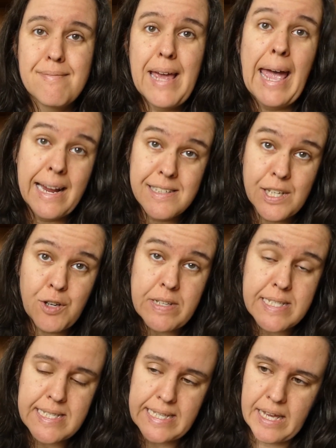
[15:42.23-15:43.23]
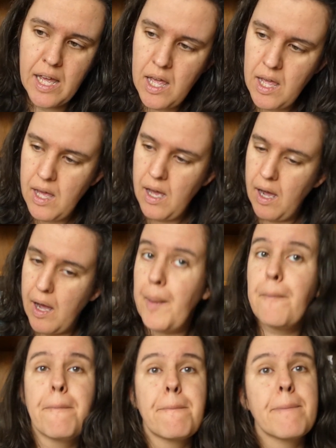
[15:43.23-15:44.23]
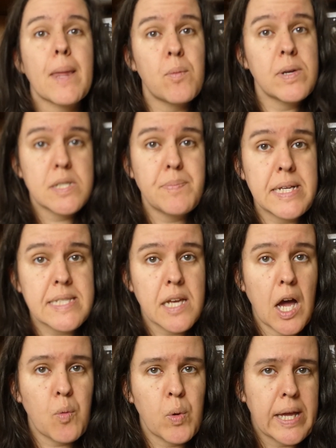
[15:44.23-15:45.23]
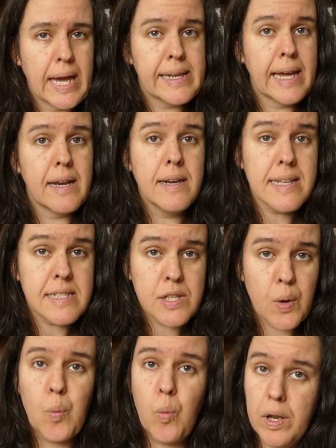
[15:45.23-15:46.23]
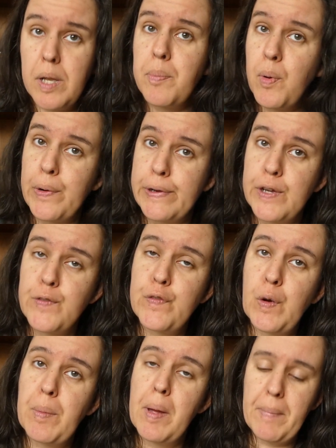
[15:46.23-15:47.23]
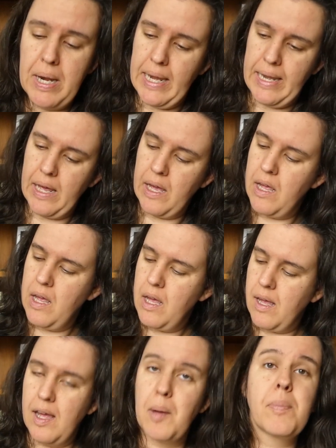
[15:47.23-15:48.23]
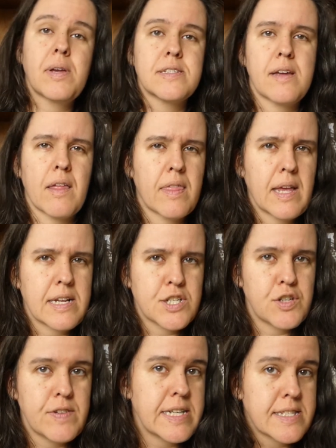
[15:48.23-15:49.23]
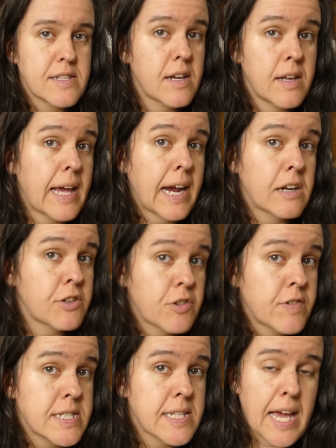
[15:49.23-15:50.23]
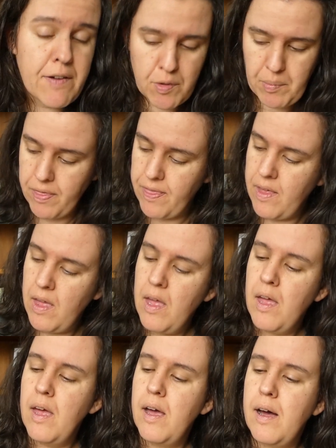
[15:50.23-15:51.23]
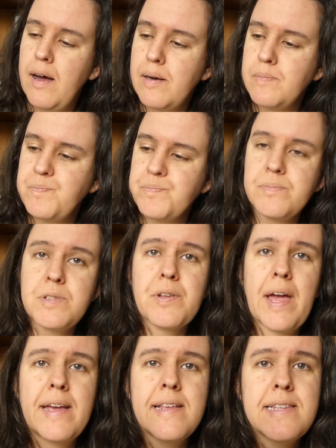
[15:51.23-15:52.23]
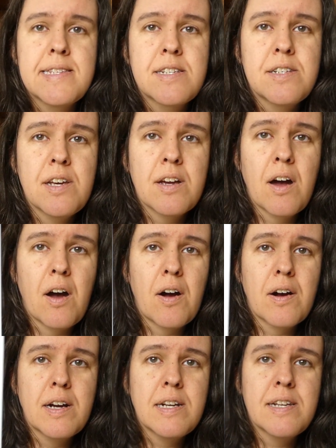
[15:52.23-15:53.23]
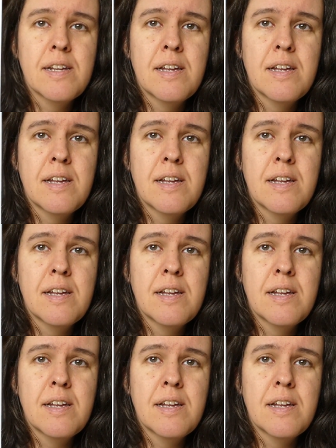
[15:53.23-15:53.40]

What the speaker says: Agatha Christie, which means I will get at least 1 point from Melinda, because I think she reads an Agatha Christie every month. So yeah, here's the card.